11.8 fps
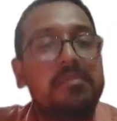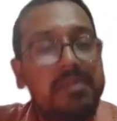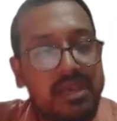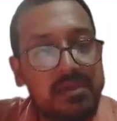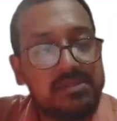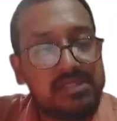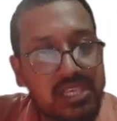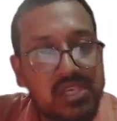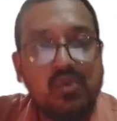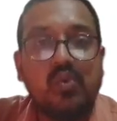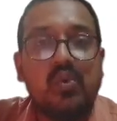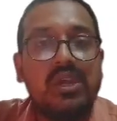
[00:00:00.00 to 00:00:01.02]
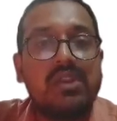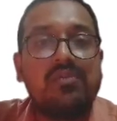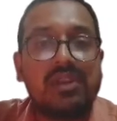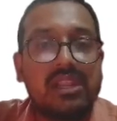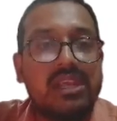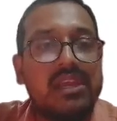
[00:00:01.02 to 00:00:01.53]
becomes Q in
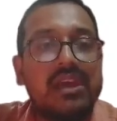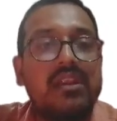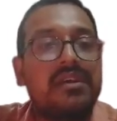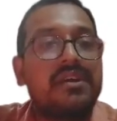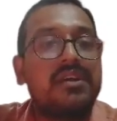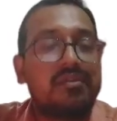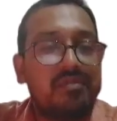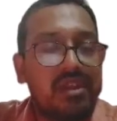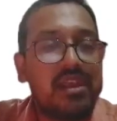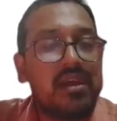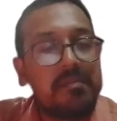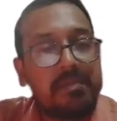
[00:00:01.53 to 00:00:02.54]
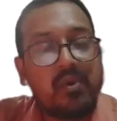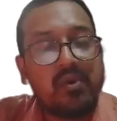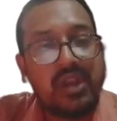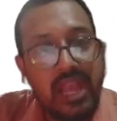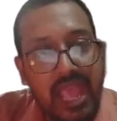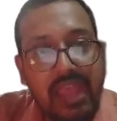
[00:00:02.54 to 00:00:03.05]
1 year when
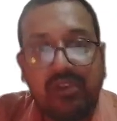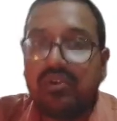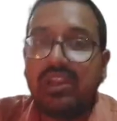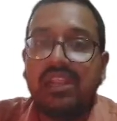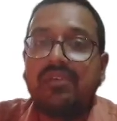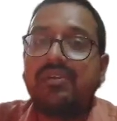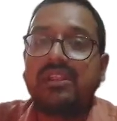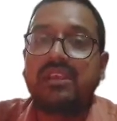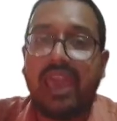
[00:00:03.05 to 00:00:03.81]
compounded annually with